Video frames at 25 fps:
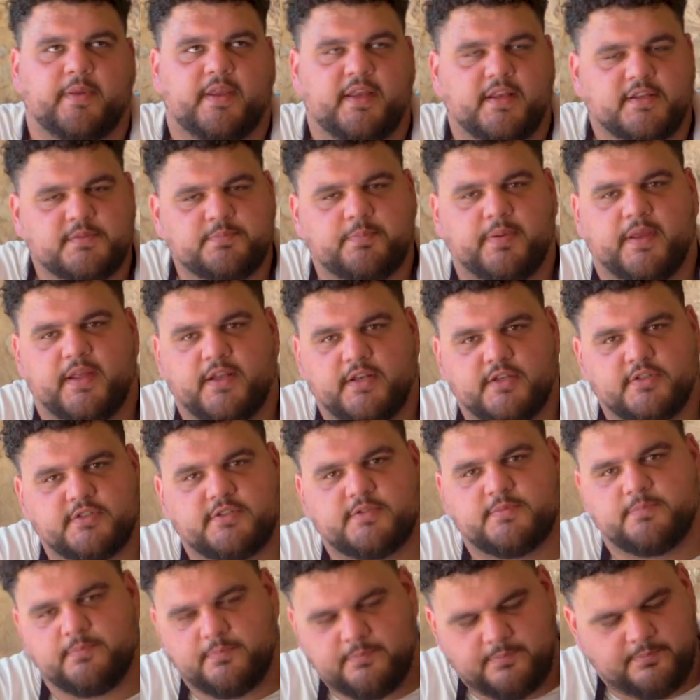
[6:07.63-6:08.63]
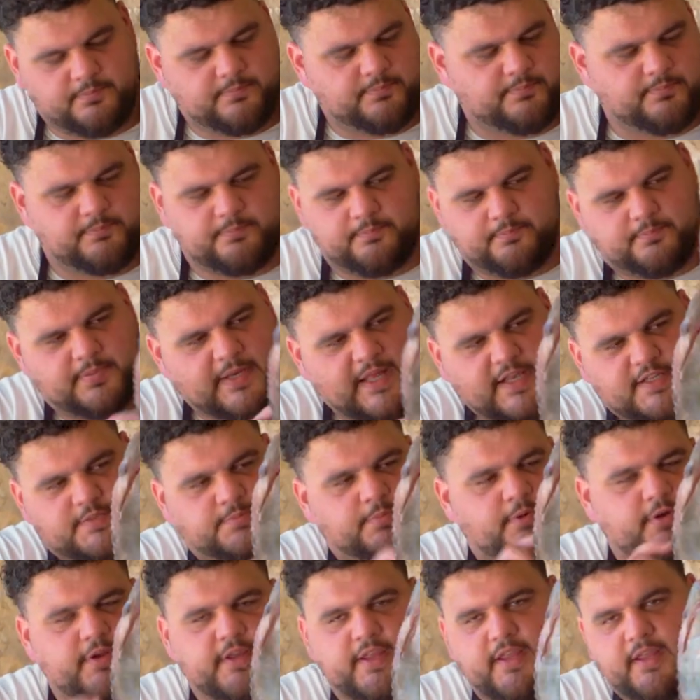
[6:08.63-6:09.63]
Peter's pinch, black
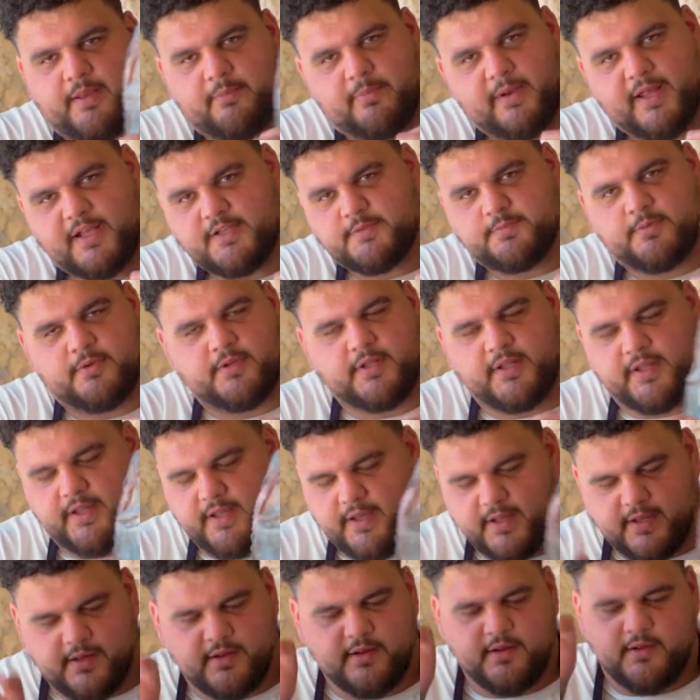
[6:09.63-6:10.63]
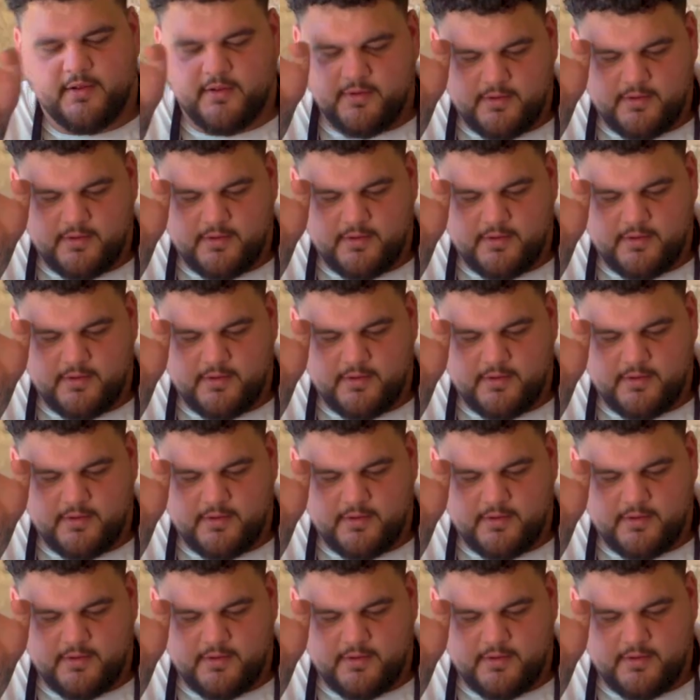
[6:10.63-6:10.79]
spot here, black spot there.